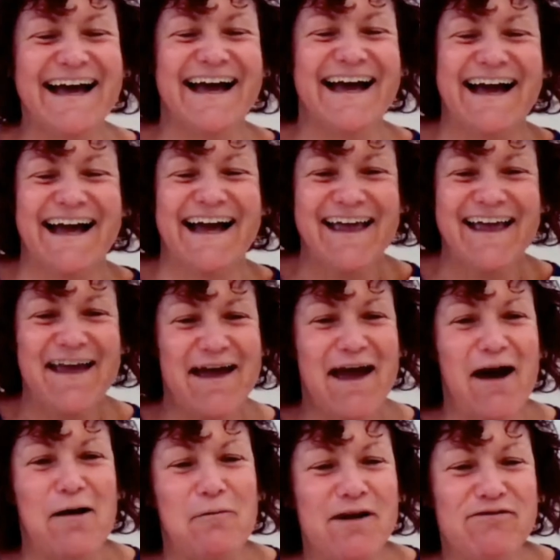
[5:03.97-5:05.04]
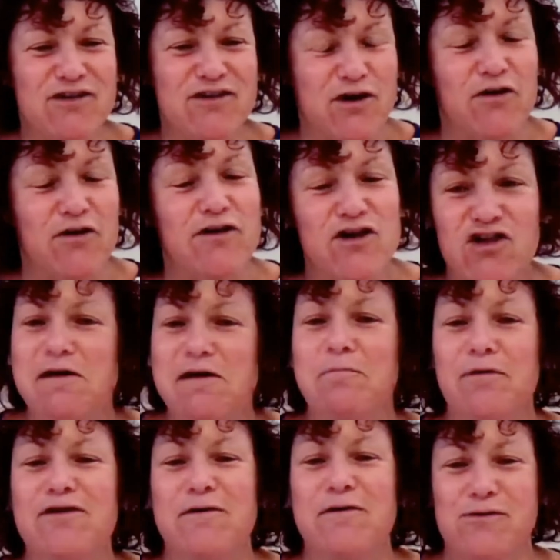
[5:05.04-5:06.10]
And we've just got the
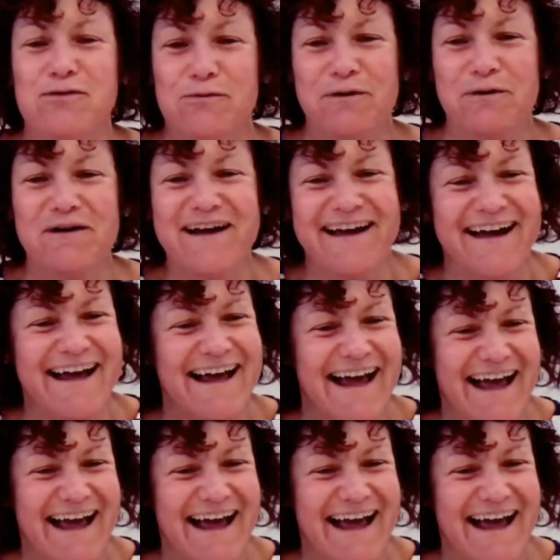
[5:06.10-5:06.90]
sheep as usual.